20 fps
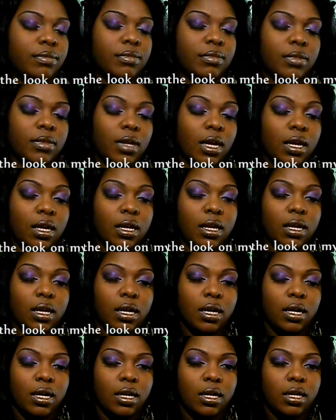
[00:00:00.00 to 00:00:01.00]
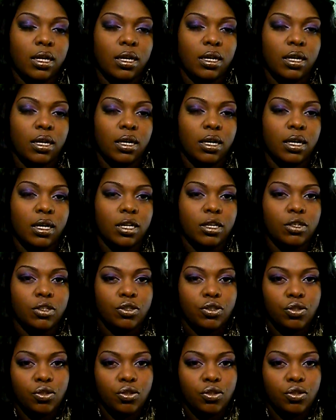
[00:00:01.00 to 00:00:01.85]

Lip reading: (no one is talking)